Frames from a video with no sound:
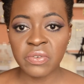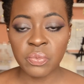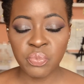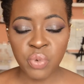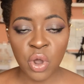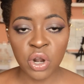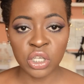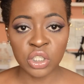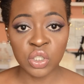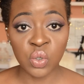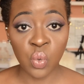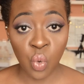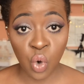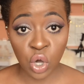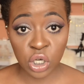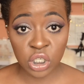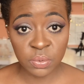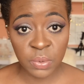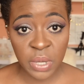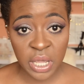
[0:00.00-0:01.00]
product to
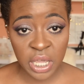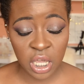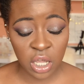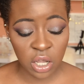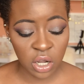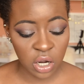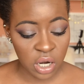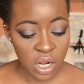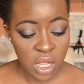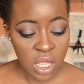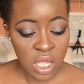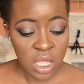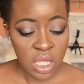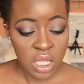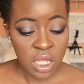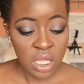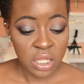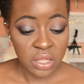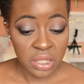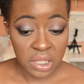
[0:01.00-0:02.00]
wash my hair
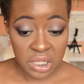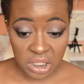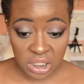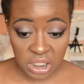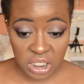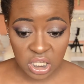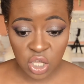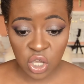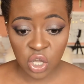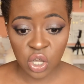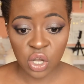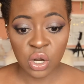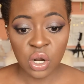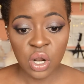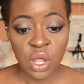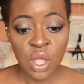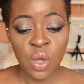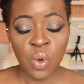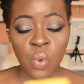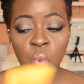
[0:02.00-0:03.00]
this year
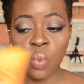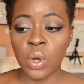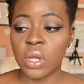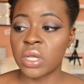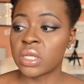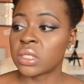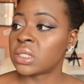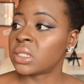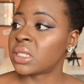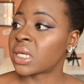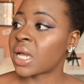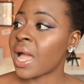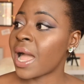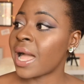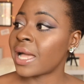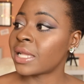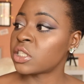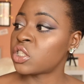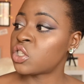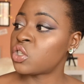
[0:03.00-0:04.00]
was the
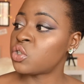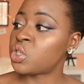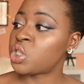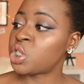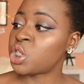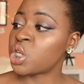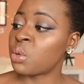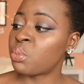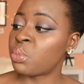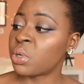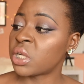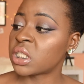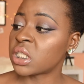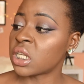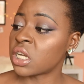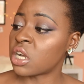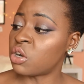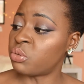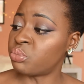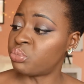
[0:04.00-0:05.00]
Cantu Shea
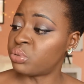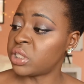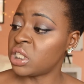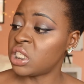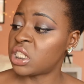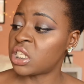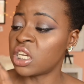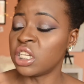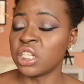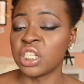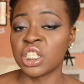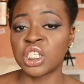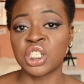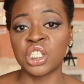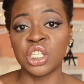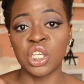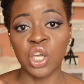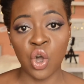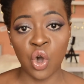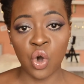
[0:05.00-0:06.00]
Butter Complete
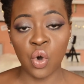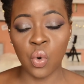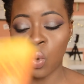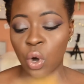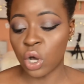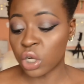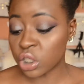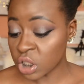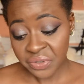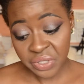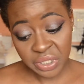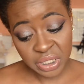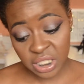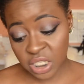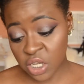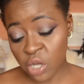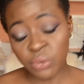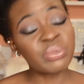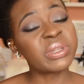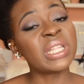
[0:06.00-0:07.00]
Conditioning Co-Wash. This is
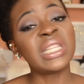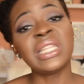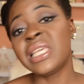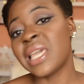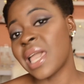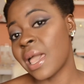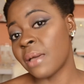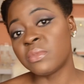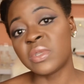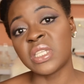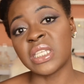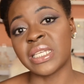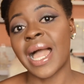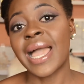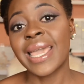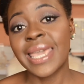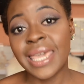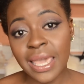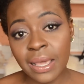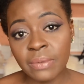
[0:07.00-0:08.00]
completely empty.
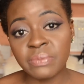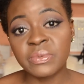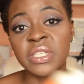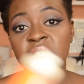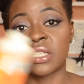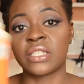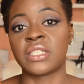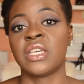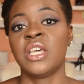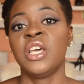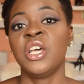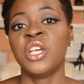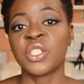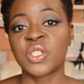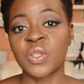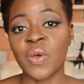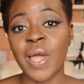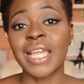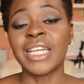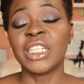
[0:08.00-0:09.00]
I kept it
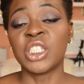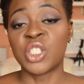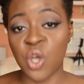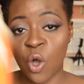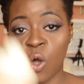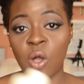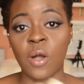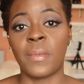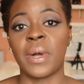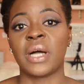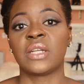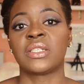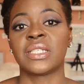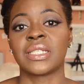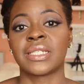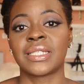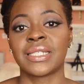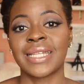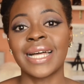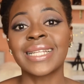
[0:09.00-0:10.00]
so I can talk about
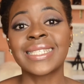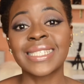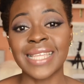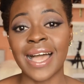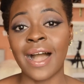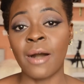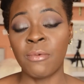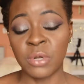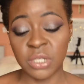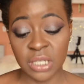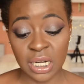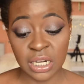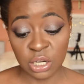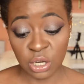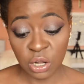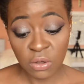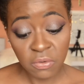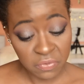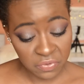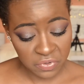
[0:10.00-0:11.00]
it. That is how much I
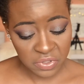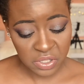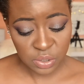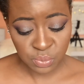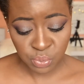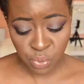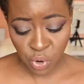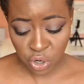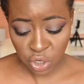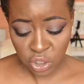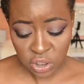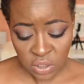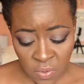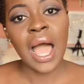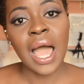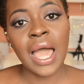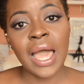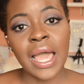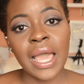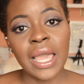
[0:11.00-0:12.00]
love this product.
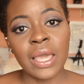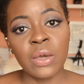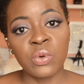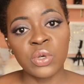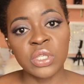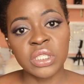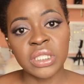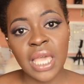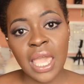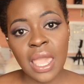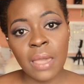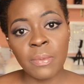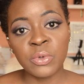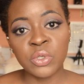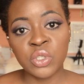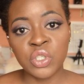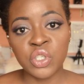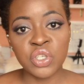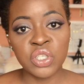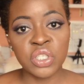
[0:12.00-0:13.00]
I was able
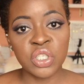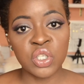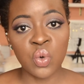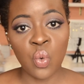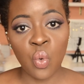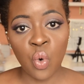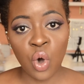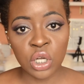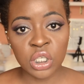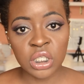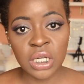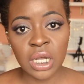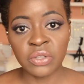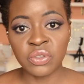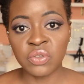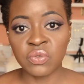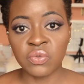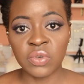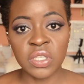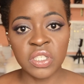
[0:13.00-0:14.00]
to use it to wash
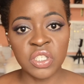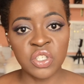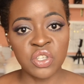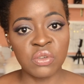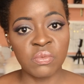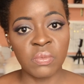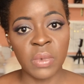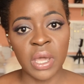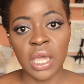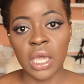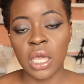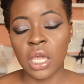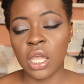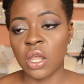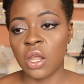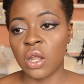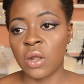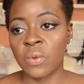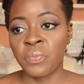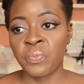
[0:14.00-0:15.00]
out the residue in my
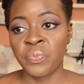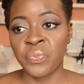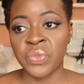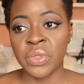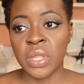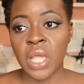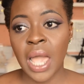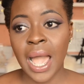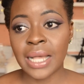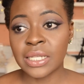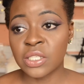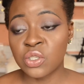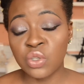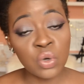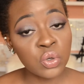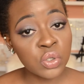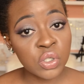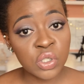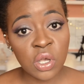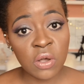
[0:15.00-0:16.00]
hair. Has
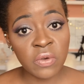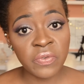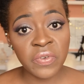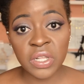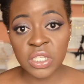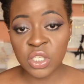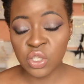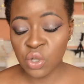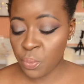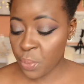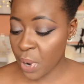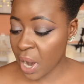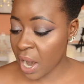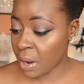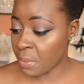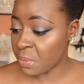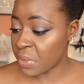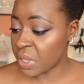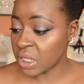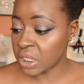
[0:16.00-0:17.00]
no sulfates, no
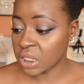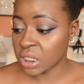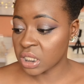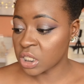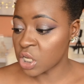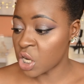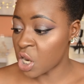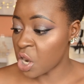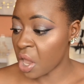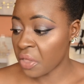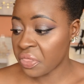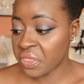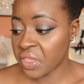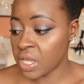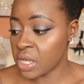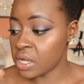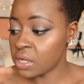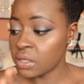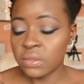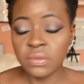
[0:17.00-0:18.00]
parabens,
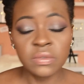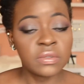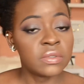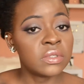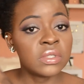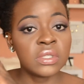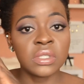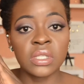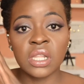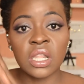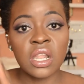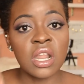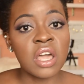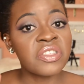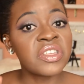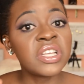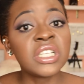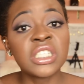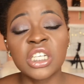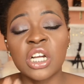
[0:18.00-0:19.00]

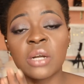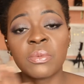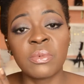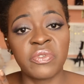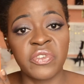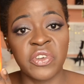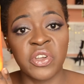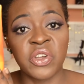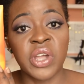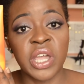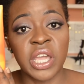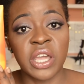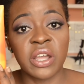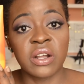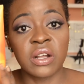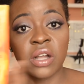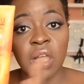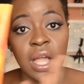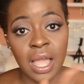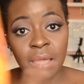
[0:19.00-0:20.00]
nothing terrible for your
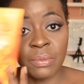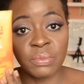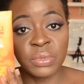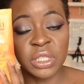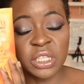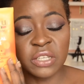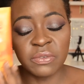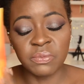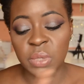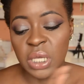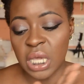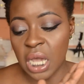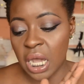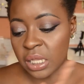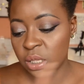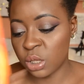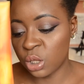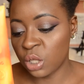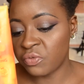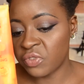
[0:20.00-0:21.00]
hair. Believe me, I
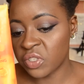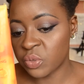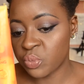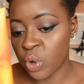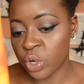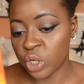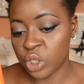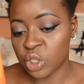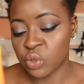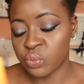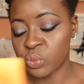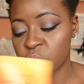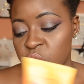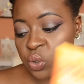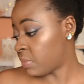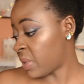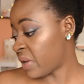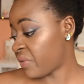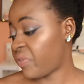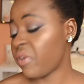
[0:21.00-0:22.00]
love this product so
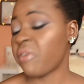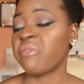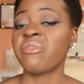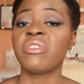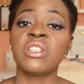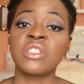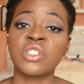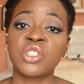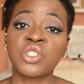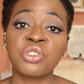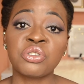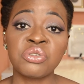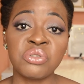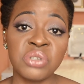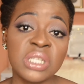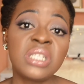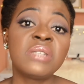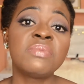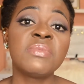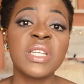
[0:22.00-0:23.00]
much. My favorite
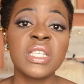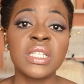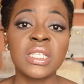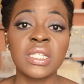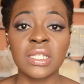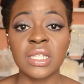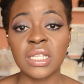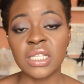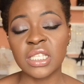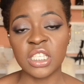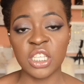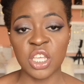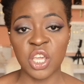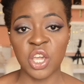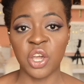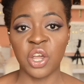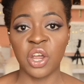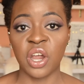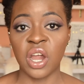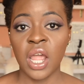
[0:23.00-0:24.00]
treatment this
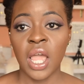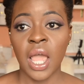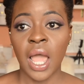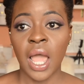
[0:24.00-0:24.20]
year